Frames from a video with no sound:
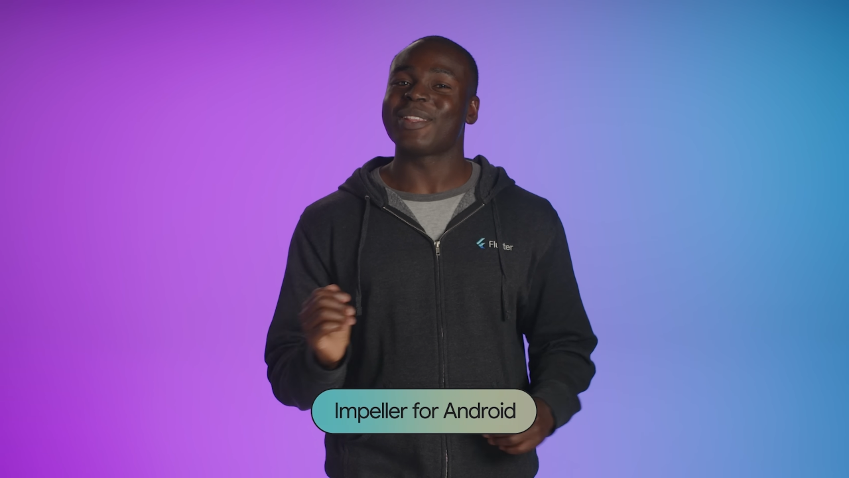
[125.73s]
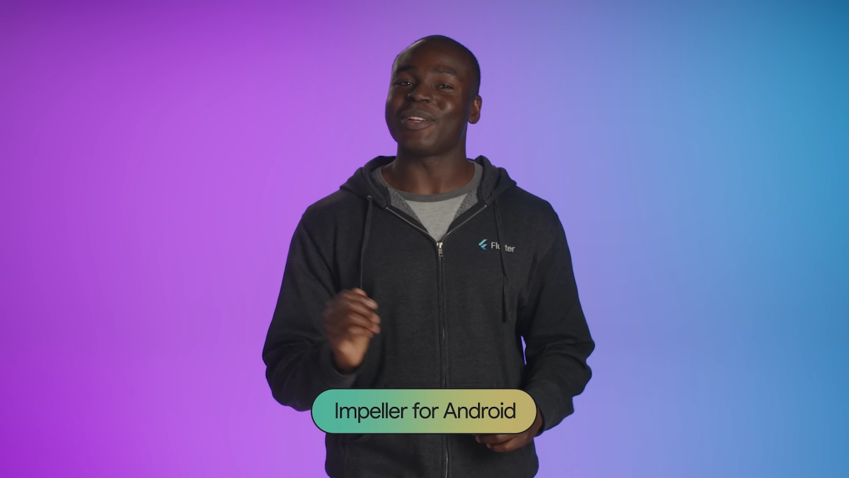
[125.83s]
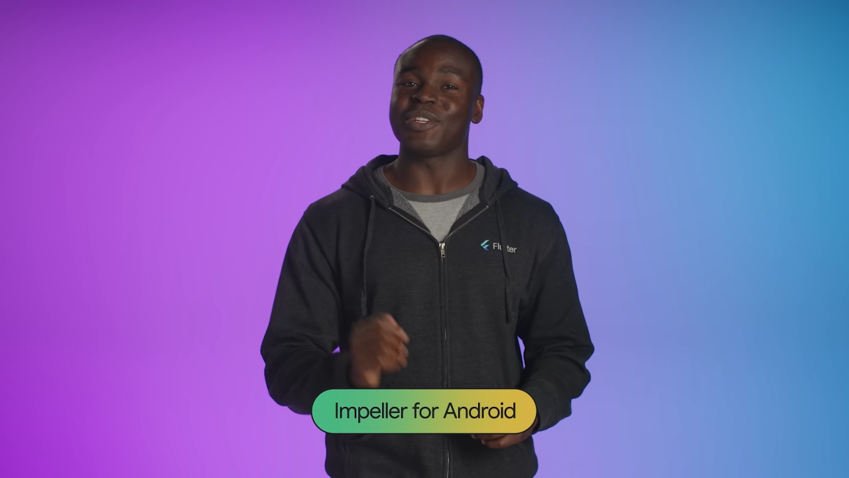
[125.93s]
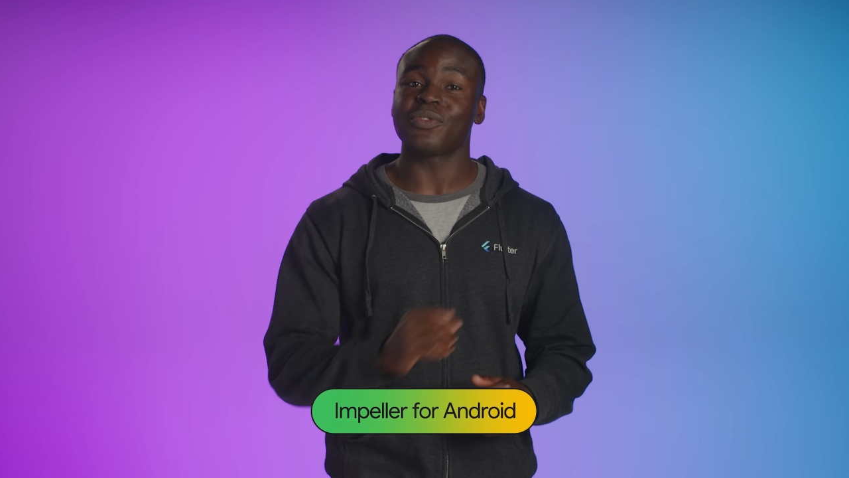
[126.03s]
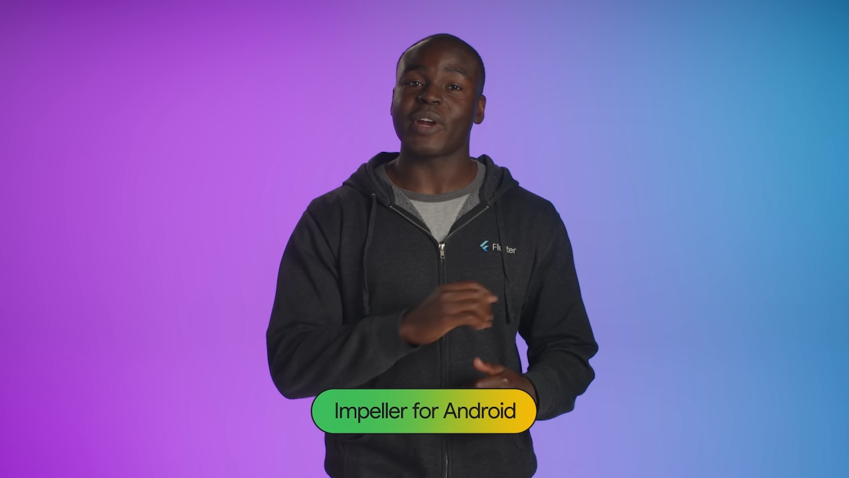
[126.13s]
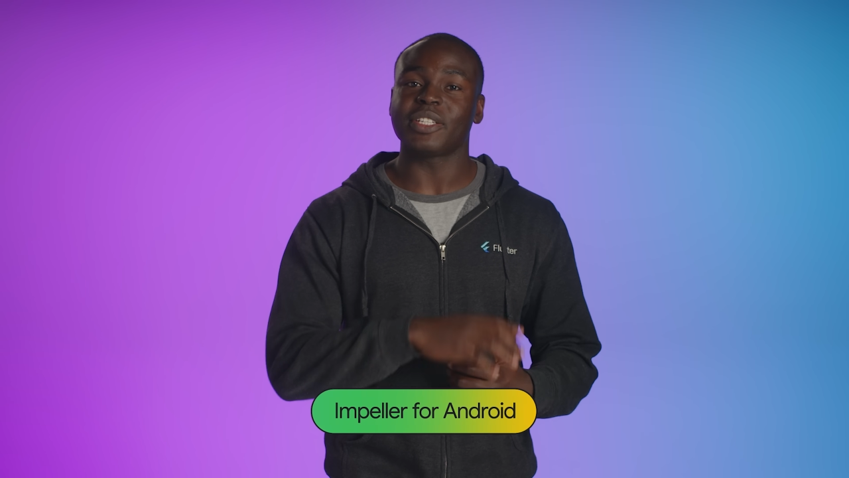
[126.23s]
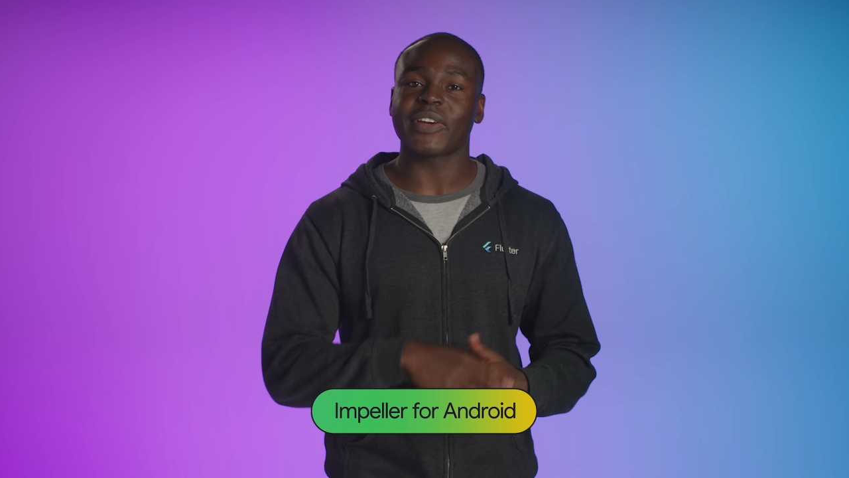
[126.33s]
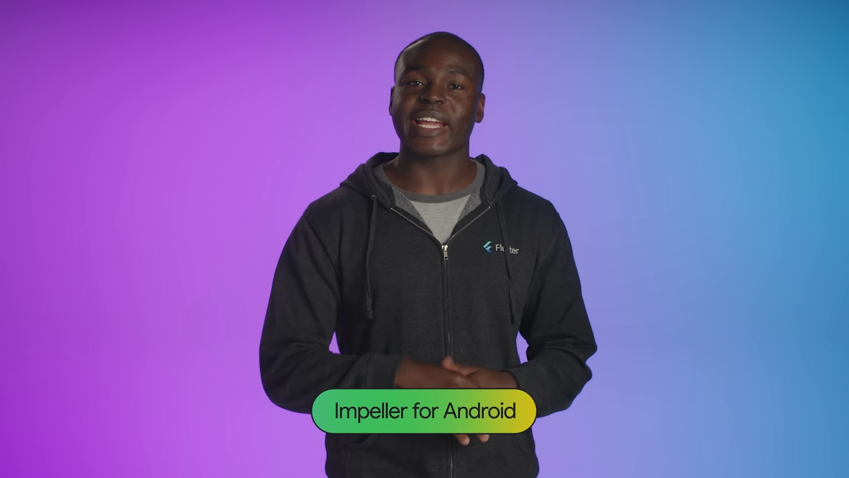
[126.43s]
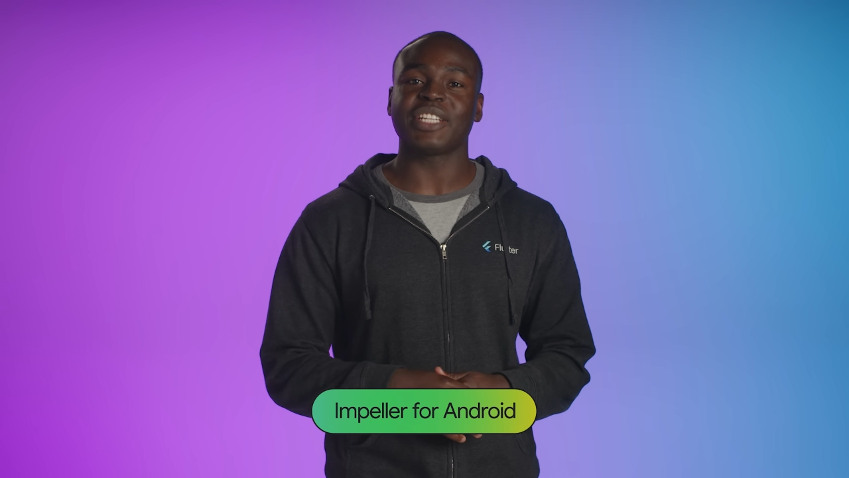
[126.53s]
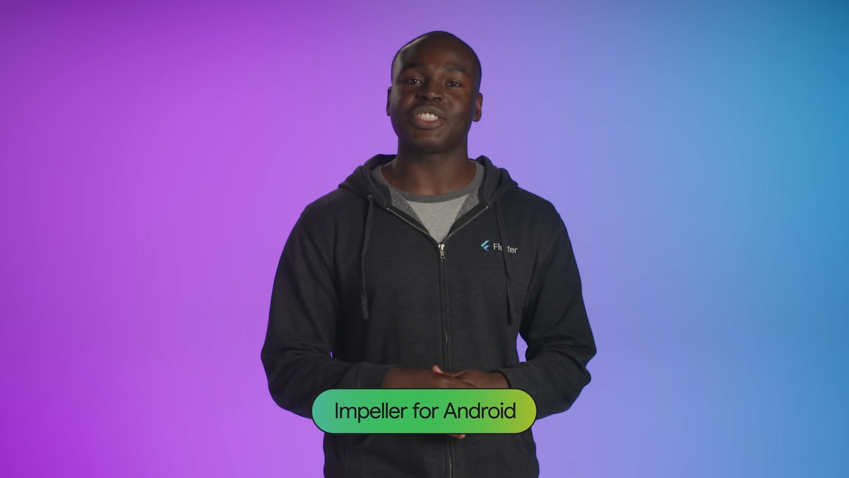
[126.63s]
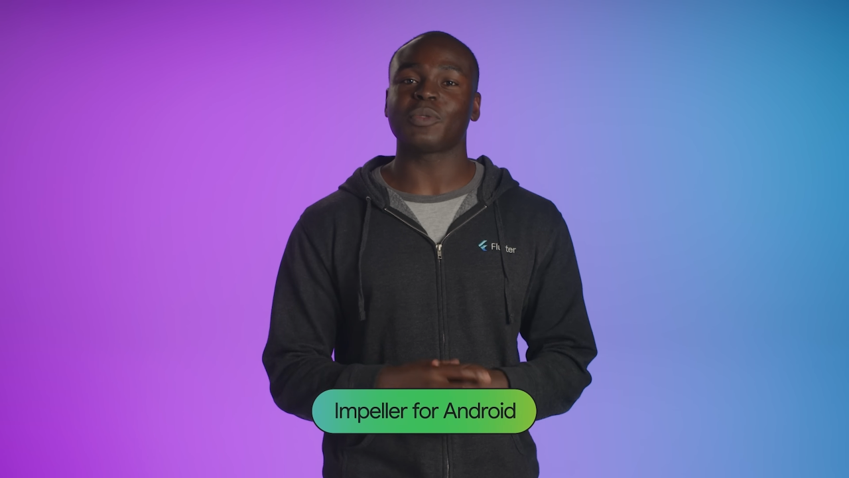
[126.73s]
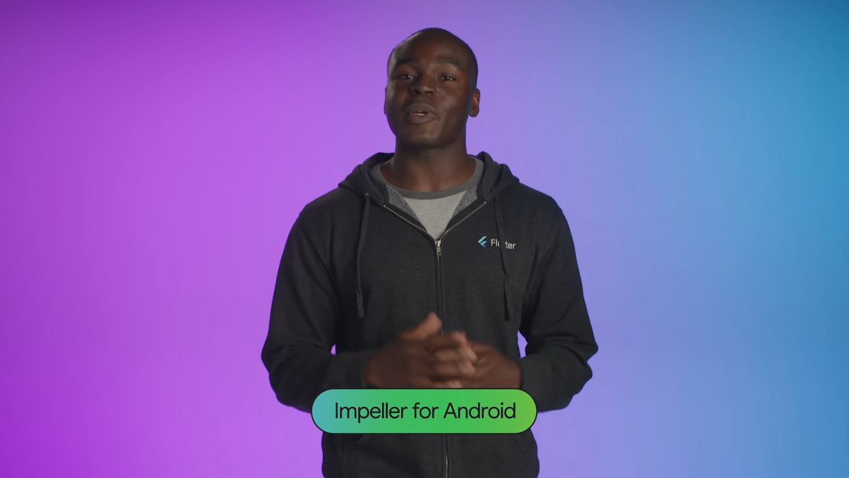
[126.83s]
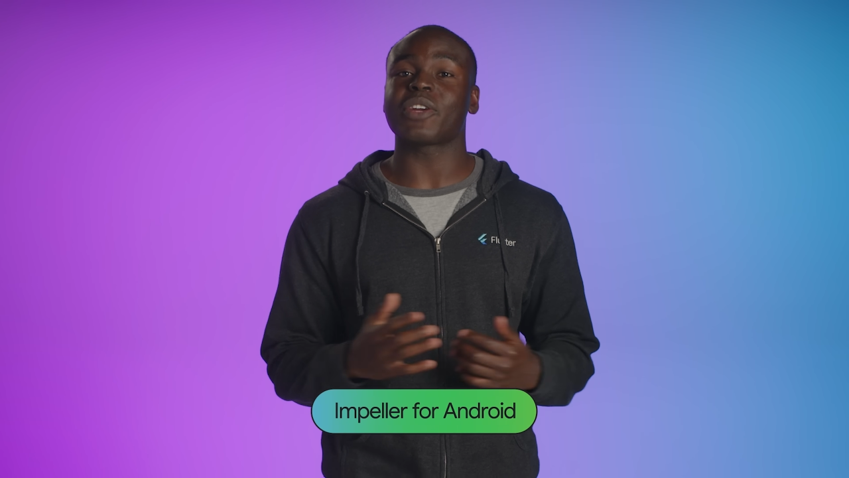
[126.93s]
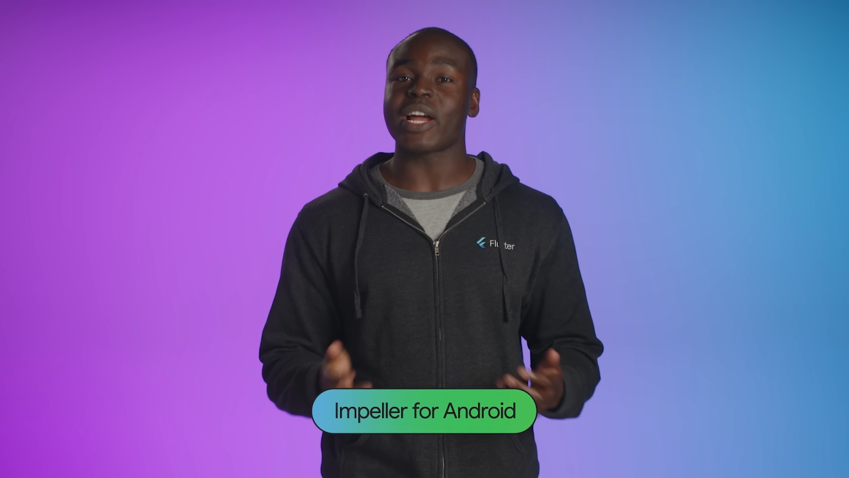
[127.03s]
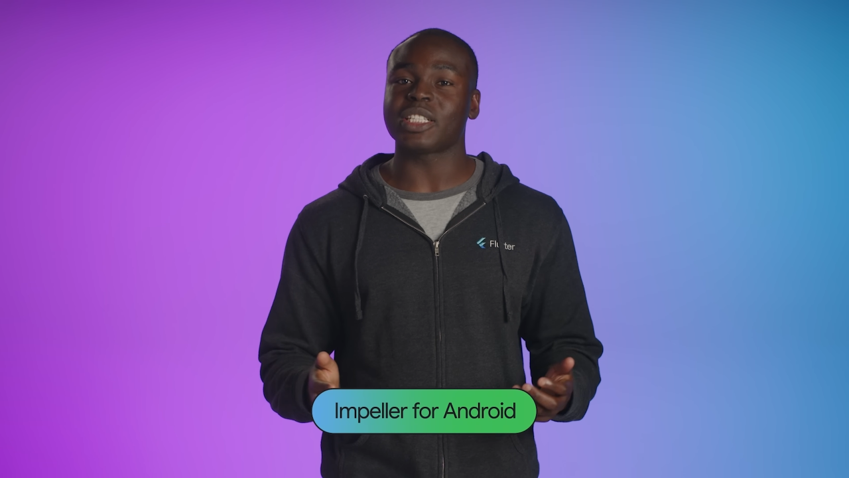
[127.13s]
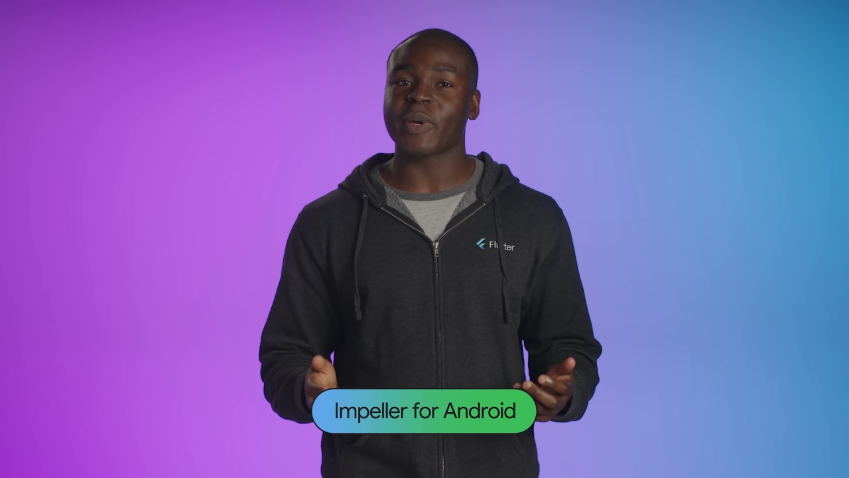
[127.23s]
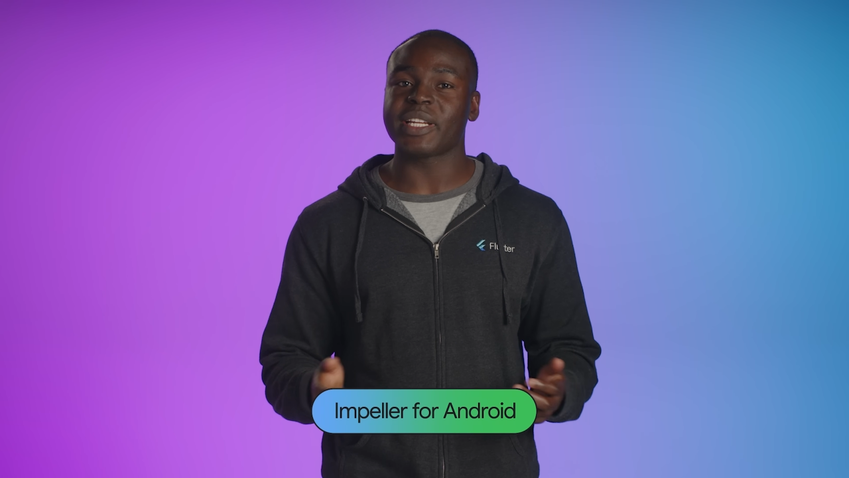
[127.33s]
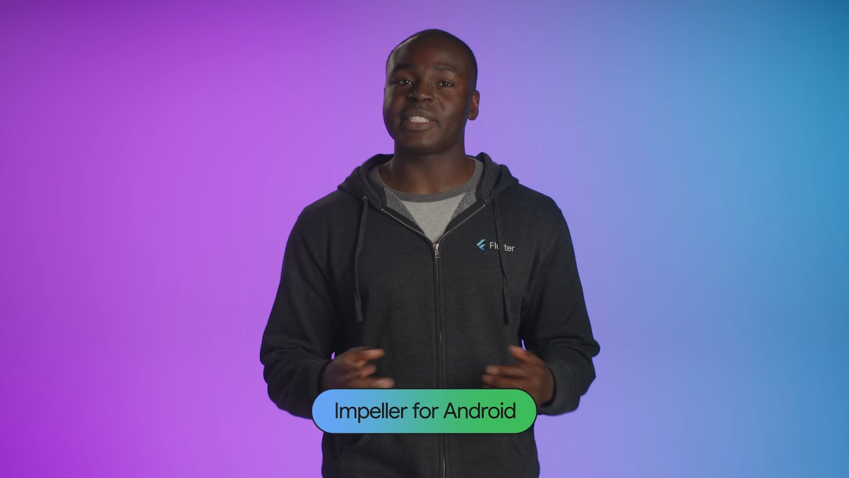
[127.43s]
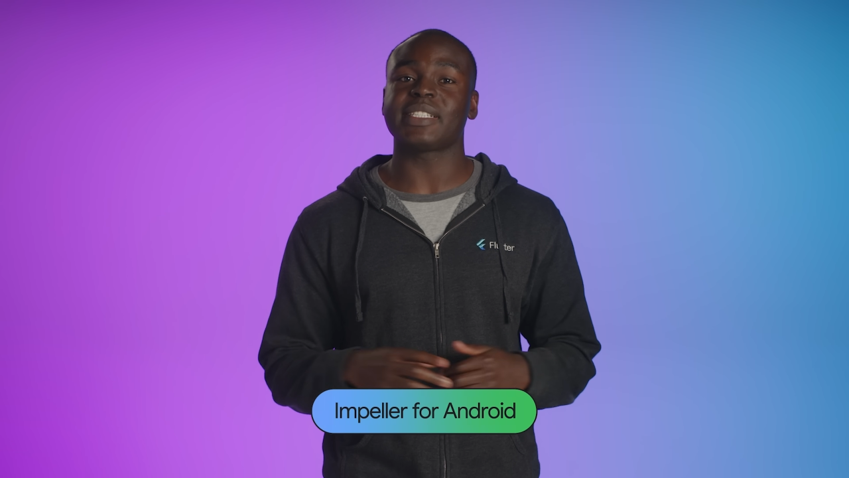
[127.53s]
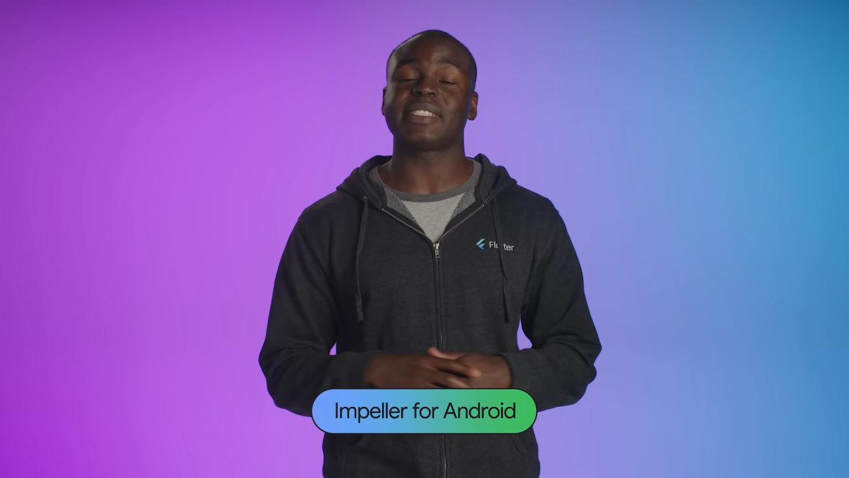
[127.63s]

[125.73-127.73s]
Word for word: the new rendering engine we graduated to the